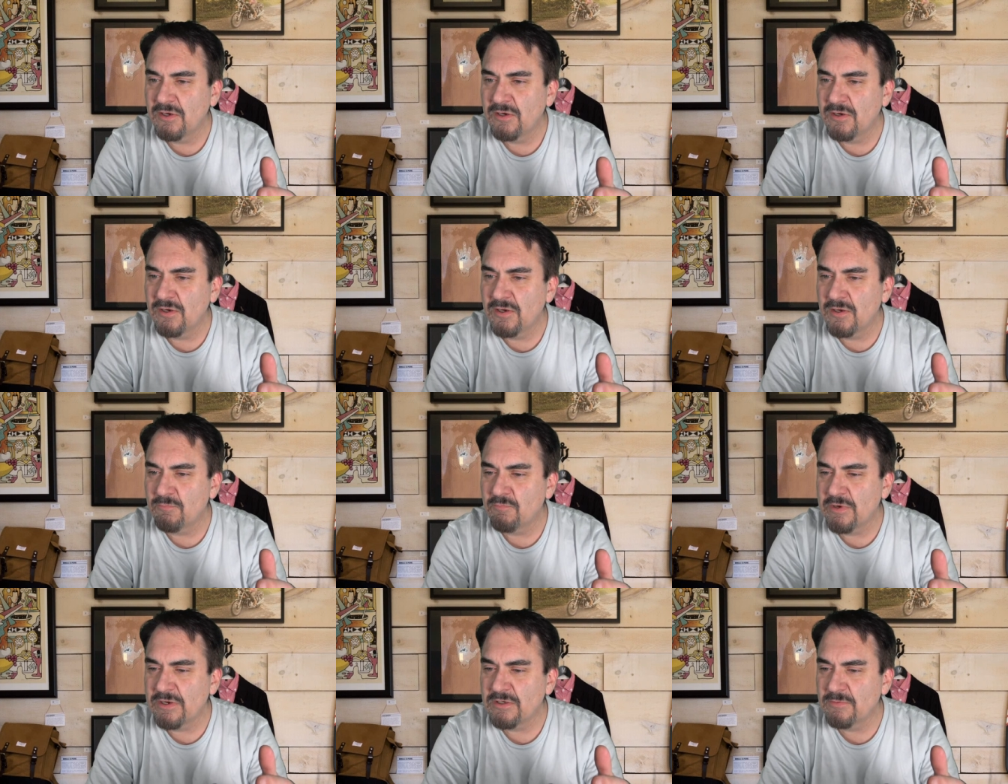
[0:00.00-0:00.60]

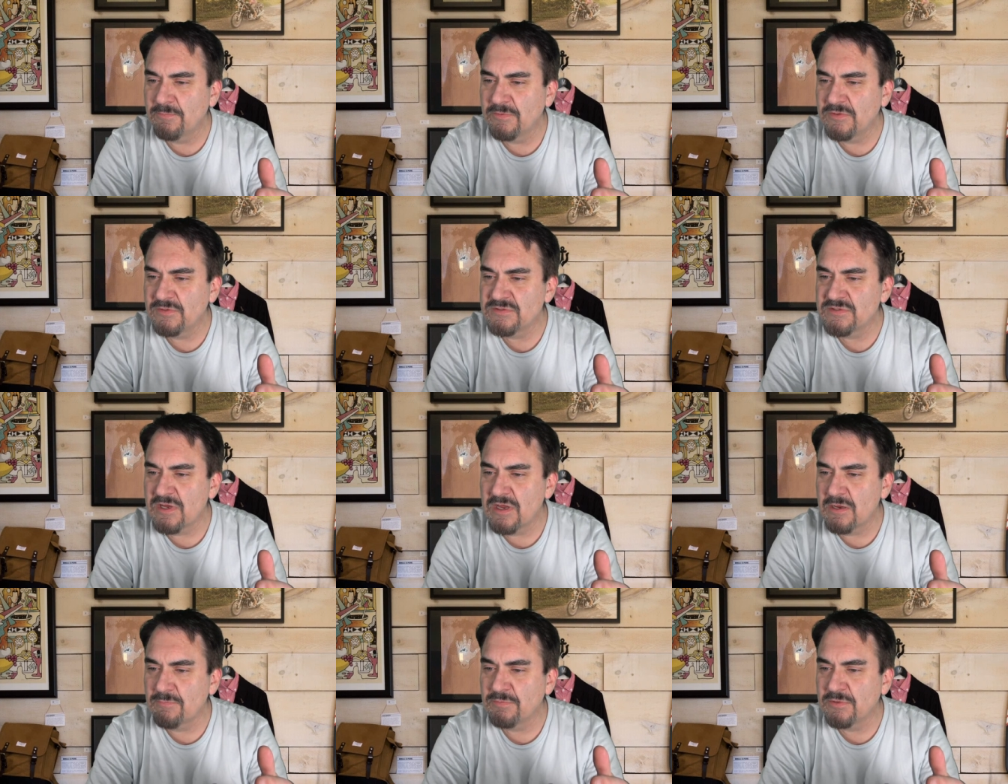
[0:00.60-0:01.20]
Right up at the
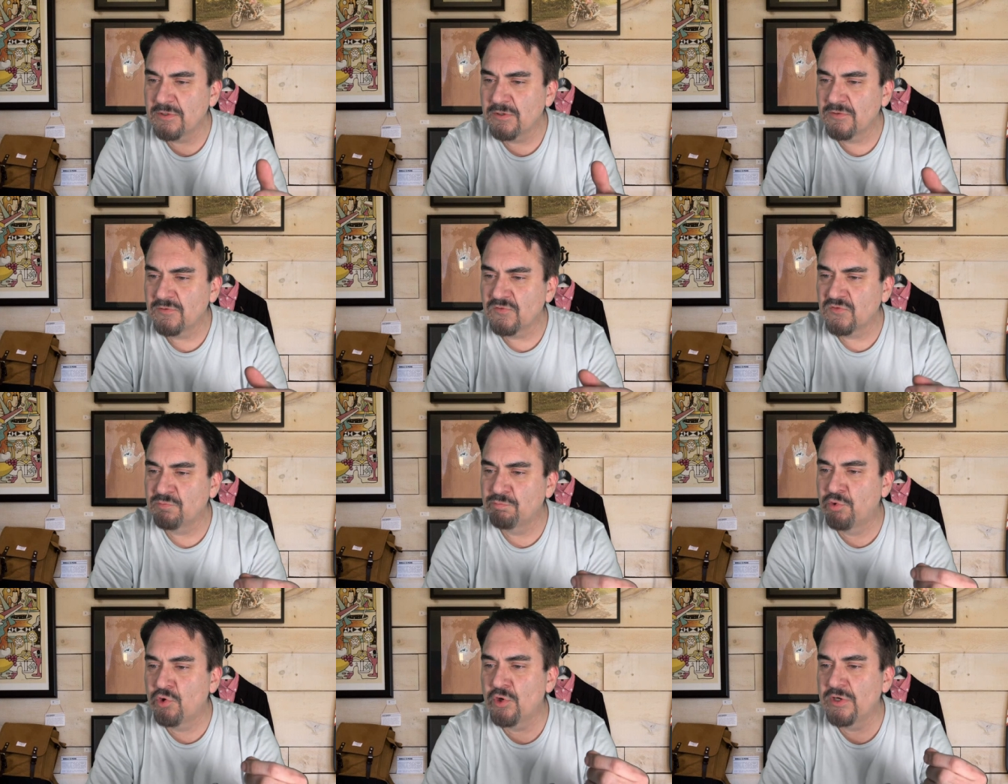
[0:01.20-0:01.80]
top here.
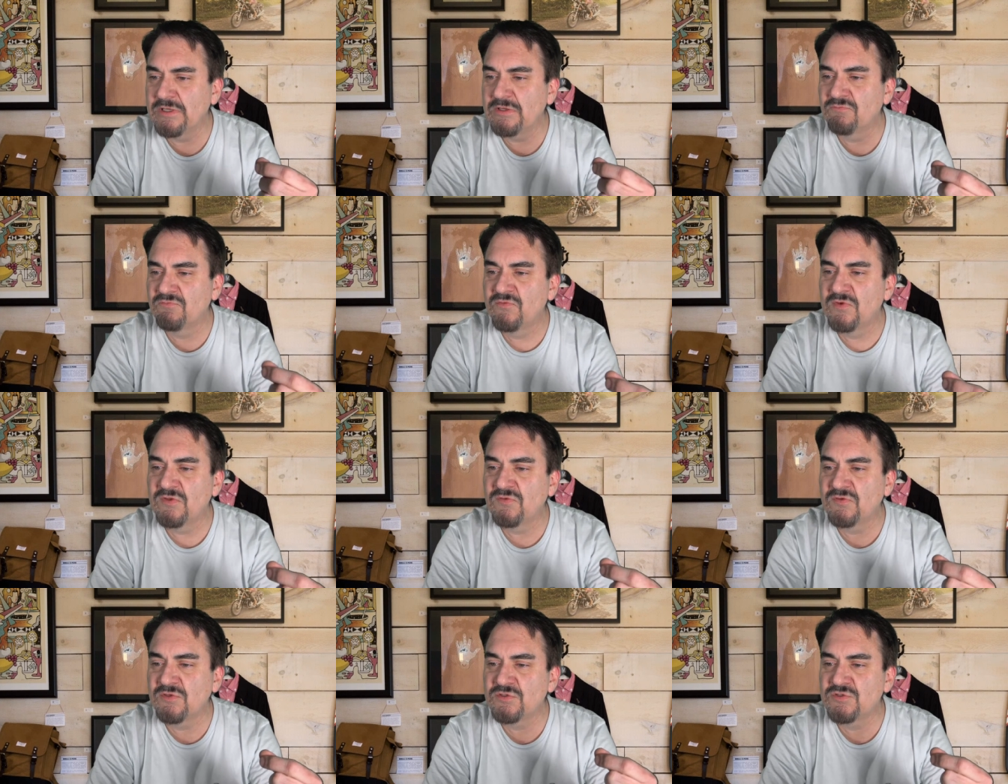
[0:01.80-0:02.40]
Does putting
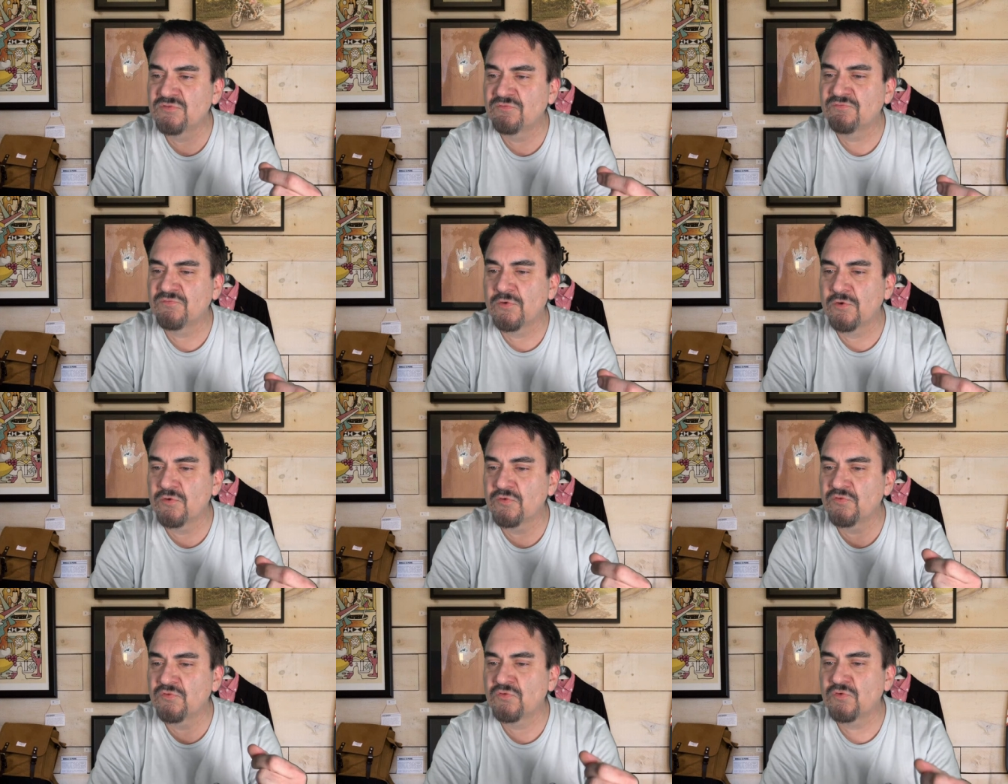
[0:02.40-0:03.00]
vintage
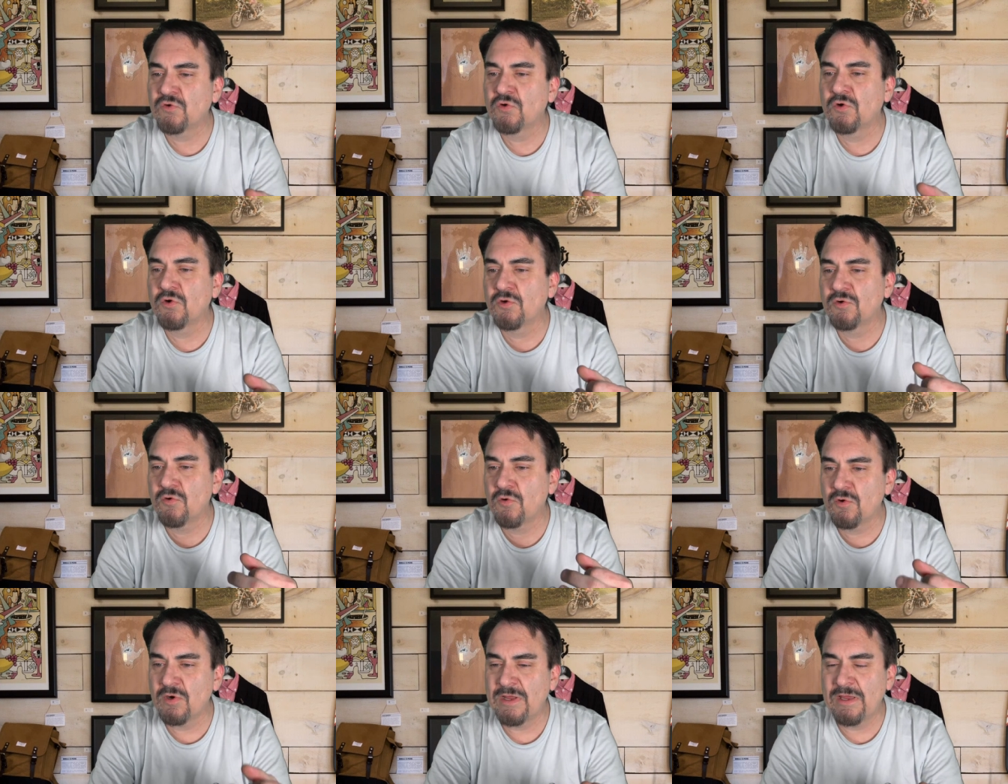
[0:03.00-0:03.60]
first
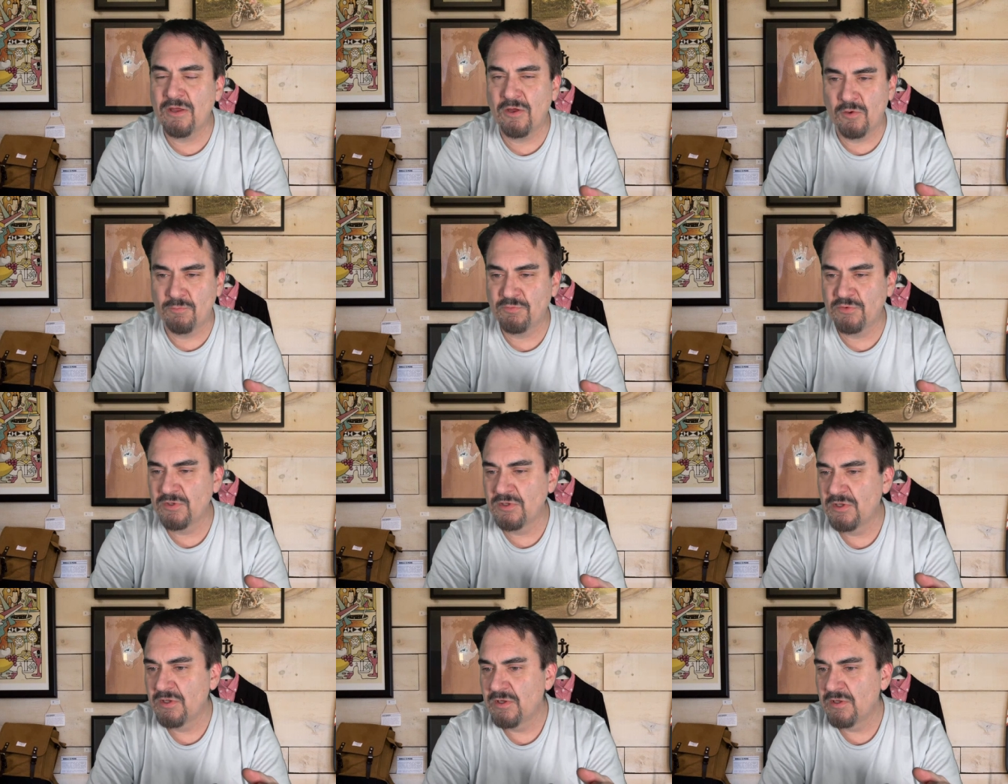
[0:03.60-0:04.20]
hurt or
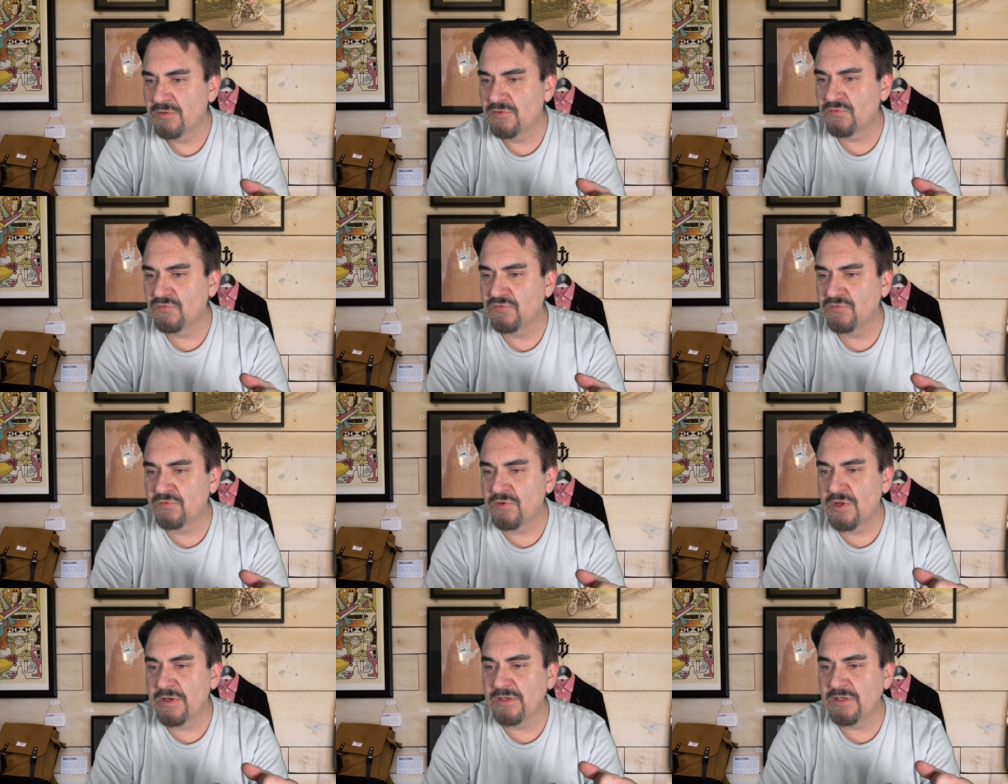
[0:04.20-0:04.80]
help? This
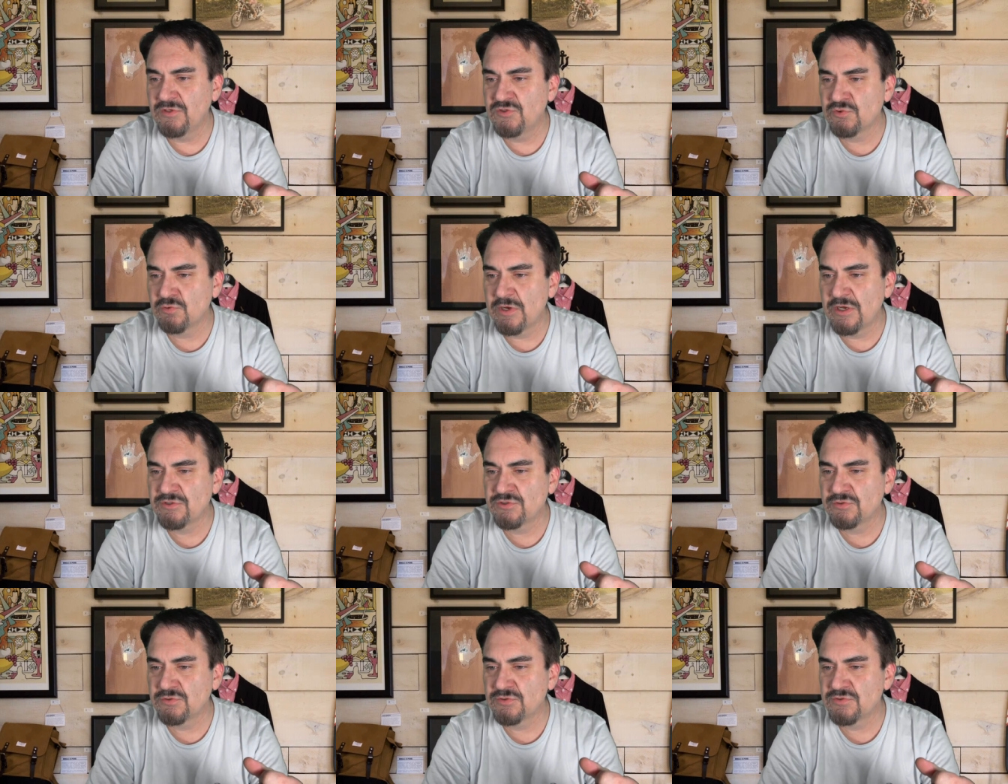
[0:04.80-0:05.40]
is Lucky
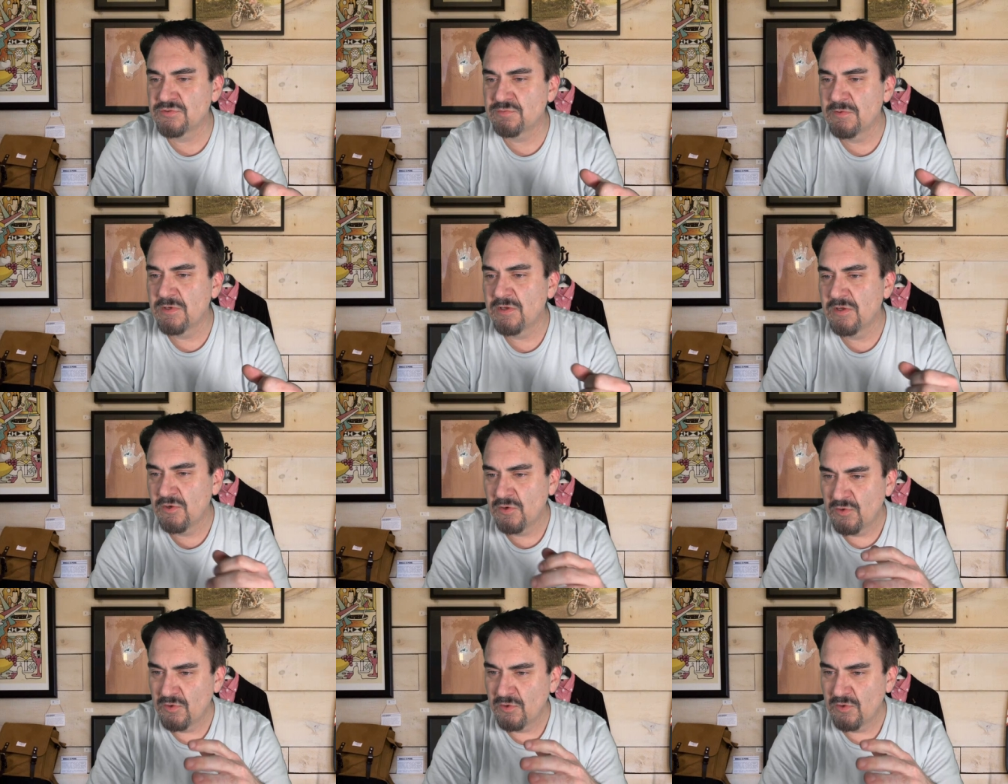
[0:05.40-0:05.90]
Treasures.